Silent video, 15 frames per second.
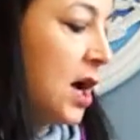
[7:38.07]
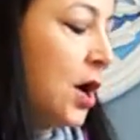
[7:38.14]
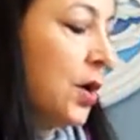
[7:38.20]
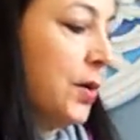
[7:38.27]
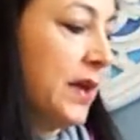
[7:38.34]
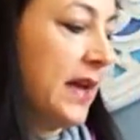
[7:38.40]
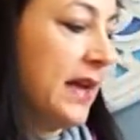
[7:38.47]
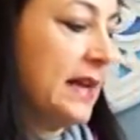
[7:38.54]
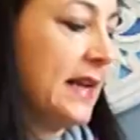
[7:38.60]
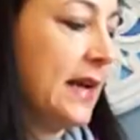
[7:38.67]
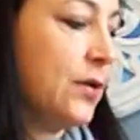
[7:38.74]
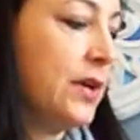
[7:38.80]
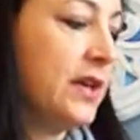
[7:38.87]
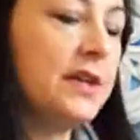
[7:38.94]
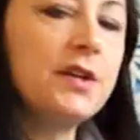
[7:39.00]
Okay,
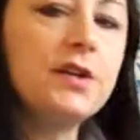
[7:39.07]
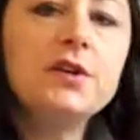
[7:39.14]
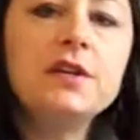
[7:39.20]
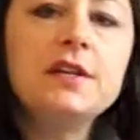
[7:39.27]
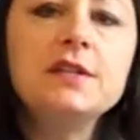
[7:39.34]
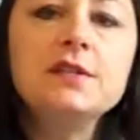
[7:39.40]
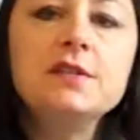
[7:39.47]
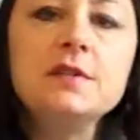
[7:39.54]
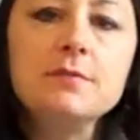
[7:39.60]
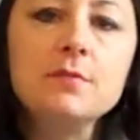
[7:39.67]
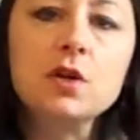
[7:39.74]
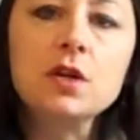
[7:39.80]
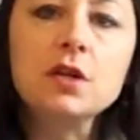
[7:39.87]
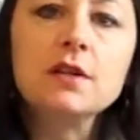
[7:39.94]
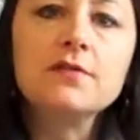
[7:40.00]
now here is the
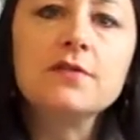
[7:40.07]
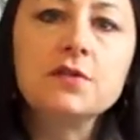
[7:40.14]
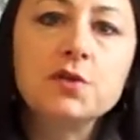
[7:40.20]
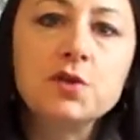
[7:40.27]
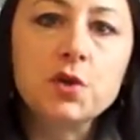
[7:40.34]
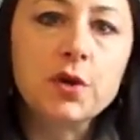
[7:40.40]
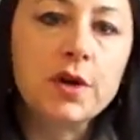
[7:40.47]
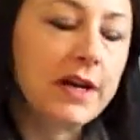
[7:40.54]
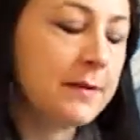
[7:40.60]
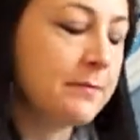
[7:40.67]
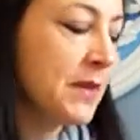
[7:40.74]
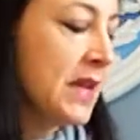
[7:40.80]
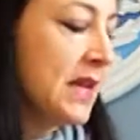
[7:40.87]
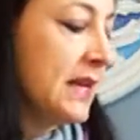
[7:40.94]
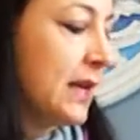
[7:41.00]
moral of the story.
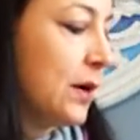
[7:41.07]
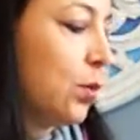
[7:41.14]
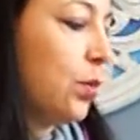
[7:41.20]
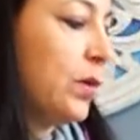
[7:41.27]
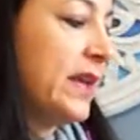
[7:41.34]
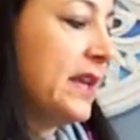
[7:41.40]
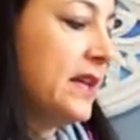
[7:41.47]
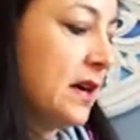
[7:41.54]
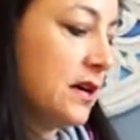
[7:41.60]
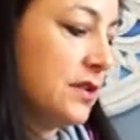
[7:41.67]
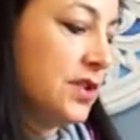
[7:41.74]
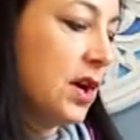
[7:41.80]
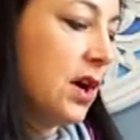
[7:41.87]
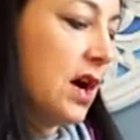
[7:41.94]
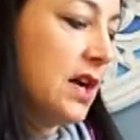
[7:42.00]
Now, we are
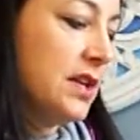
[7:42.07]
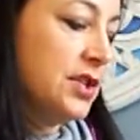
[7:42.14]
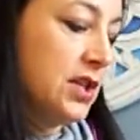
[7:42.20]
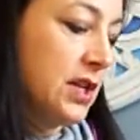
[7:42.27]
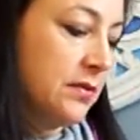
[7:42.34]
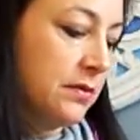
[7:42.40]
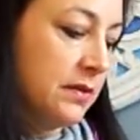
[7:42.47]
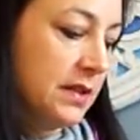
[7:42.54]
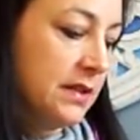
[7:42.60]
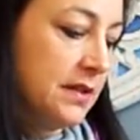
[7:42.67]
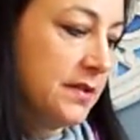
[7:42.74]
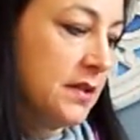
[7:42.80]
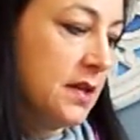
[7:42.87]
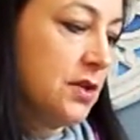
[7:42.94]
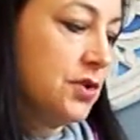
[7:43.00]
taught generally in this
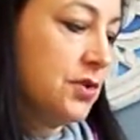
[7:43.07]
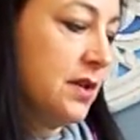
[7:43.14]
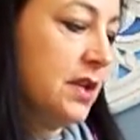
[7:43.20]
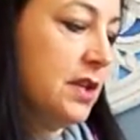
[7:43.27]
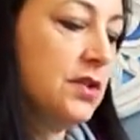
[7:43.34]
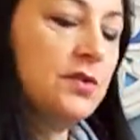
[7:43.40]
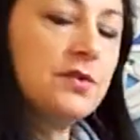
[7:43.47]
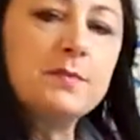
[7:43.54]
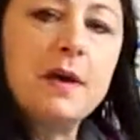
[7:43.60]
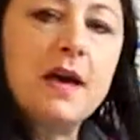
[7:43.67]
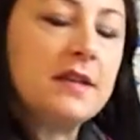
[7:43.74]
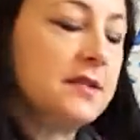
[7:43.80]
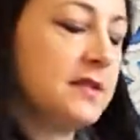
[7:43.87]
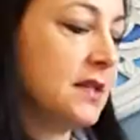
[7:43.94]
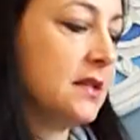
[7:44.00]
country to use
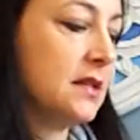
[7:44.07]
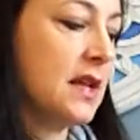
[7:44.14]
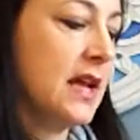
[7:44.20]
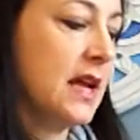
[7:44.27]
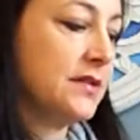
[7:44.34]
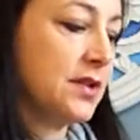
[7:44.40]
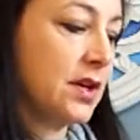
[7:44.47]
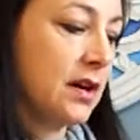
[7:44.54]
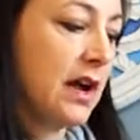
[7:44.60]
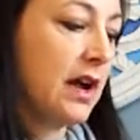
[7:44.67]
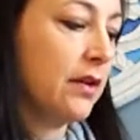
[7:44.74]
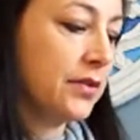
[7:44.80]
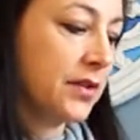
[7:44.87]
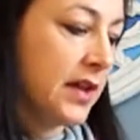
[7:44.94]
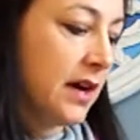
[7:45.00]
medicine as our
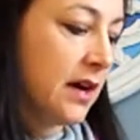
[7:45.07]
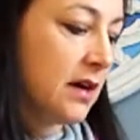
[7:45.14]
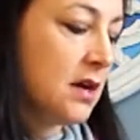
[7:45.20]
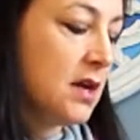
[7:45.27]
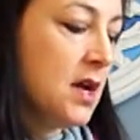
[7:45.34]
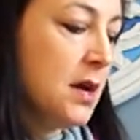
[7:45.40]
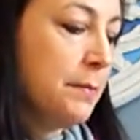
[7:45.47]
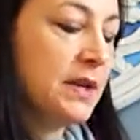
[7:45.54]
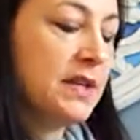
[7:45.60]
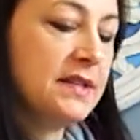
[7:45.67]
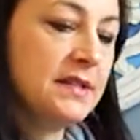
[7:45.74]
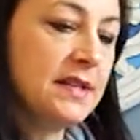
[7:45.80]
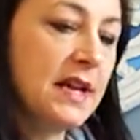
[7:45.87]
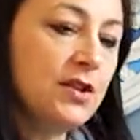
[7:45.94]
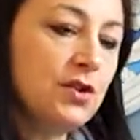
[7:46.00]
health care, but it's
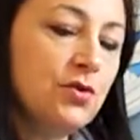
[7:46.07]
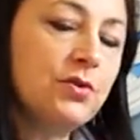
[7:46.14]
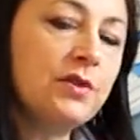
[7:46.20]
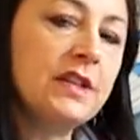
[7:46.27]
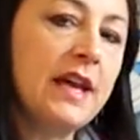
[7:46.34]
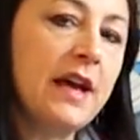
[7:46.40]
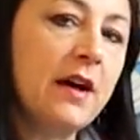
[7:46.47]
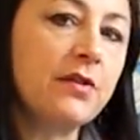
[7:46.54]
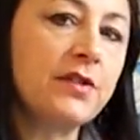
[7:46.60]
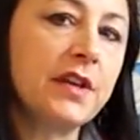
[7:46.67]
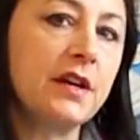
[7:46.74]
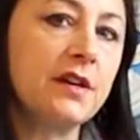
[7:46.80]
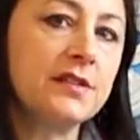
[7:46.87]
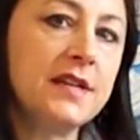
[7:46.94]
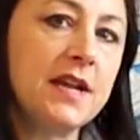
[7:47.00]
not truly health
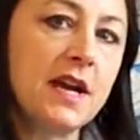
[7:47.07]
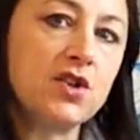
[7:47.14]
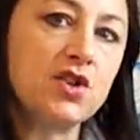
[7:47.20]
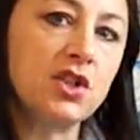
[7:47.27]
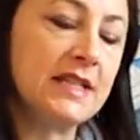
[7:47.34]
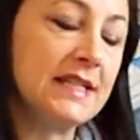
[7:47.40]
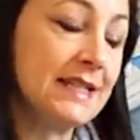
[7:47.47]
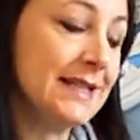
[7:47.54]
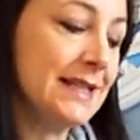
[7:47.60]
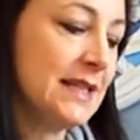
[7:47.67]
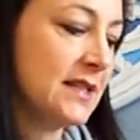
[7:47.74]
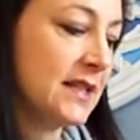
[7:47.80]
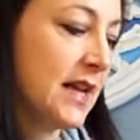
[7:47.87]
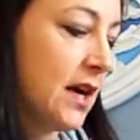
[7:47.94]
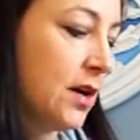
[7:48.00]
care, it's actually disease
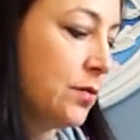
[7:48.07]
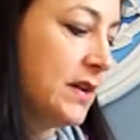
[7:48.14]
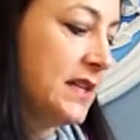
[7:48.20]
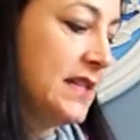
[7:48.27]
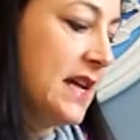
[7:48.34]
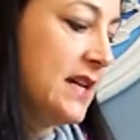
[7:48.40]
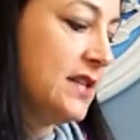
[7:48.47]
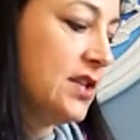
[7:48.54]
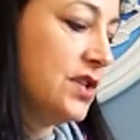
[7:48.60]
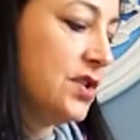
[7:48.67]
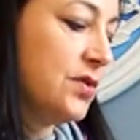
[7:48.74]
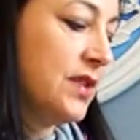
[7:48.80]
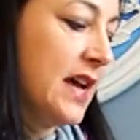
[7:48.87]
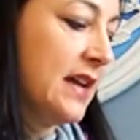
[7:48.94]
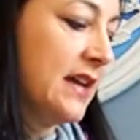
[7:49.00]
care. And we tend to do
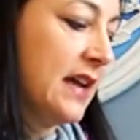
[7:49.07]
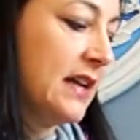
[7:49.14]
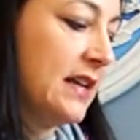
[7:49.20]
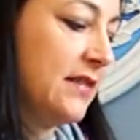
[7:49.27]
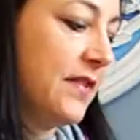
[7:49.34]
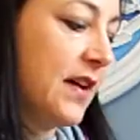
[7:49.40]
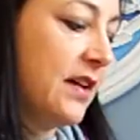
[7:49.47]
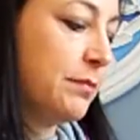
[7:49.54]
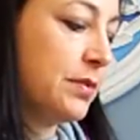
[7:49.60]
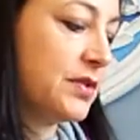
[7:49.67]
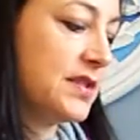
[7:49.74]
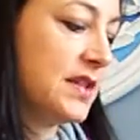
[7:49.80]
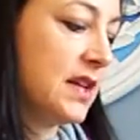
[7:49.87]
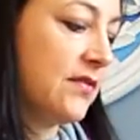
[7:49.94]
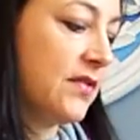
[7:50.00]
that
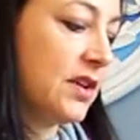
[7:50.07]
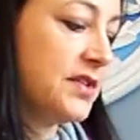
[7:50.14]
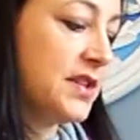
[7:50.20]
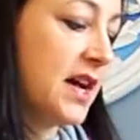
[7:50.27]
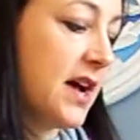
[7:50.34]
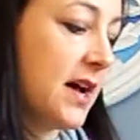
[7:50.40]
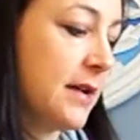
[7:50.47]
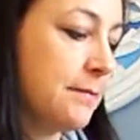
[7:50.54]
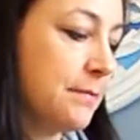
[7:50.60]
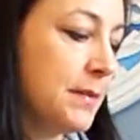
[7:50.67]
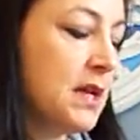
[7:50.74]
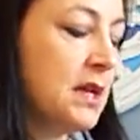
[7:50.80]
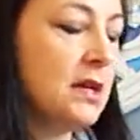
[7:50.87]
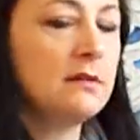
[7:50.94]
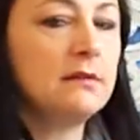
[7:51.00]
95% of our time.
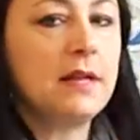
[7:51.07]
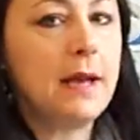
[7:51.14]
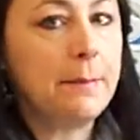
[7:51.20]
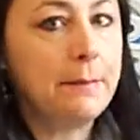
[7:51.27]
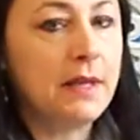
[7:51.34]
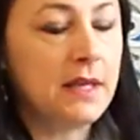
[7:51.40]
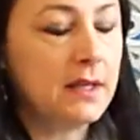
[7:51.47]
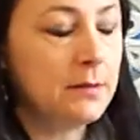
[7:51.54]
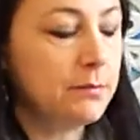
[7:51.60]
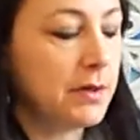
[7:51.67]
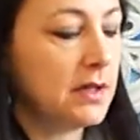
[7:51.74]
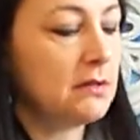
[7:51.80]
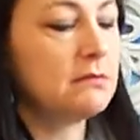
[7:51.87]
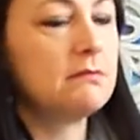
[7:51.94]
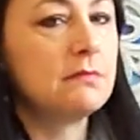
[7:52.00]
Not me,
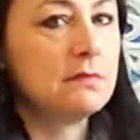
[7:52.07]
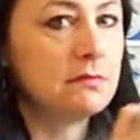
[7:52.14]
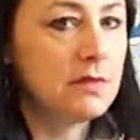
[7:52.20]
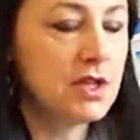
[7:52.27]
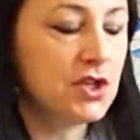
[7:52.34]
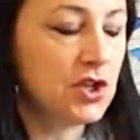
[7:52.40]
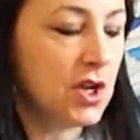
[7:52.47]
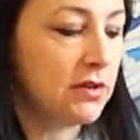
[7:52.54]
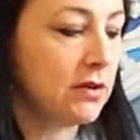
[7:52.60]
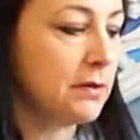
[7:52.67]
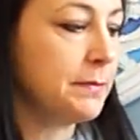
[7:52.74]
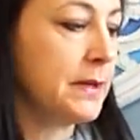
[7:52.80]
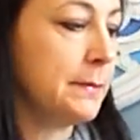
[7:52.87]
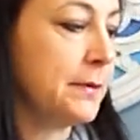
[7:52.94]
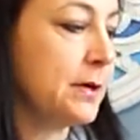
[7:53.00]
but in general,
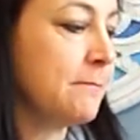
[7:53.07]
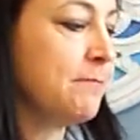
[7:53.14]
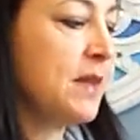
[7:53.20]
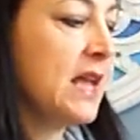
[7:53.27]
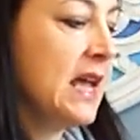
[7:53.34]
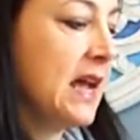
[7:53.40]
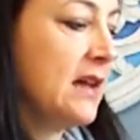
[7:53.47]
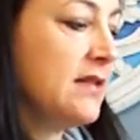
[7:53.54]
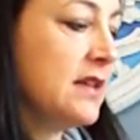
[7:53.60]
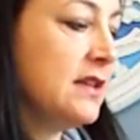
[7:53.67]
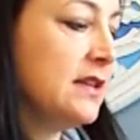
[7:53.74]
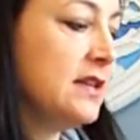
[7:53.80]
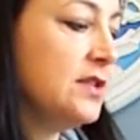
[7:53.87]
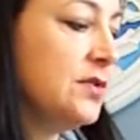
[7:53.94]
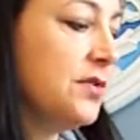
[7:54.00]
people. And then
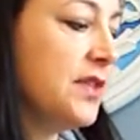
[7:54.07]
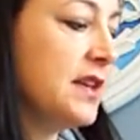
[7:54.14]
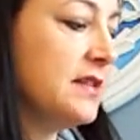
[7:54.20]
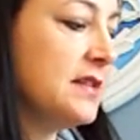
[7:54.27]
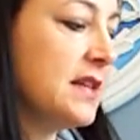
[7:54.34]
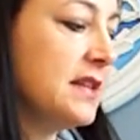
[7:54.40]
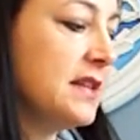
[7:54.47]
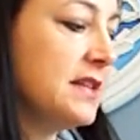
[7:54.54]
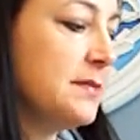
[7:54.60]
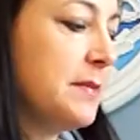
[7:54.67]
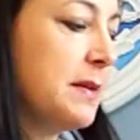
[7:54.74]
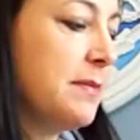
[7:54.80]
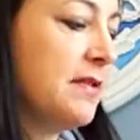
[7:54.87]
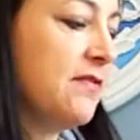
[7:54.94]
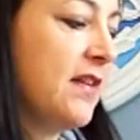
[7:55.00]
they do things like this
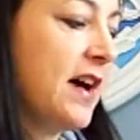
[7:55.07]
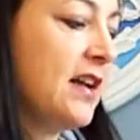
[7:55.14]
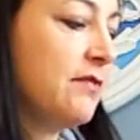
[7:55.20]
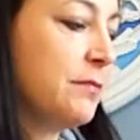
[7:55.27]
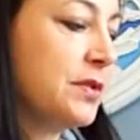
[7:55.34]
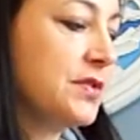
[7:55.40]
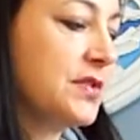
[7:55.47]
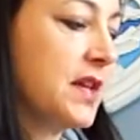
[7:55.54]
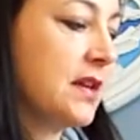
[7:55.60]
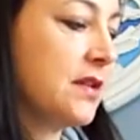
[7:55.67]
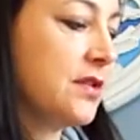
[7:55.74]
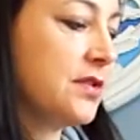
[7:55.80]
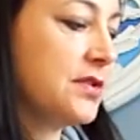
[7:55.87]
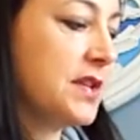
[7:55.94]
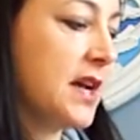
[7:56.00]
maybe 5% of
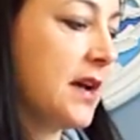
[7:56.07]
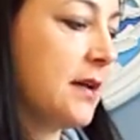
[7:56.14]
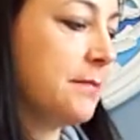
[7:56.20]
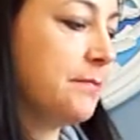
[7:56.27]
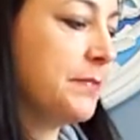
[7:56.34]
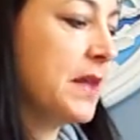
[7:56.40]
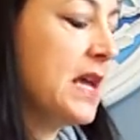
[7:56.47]
their time.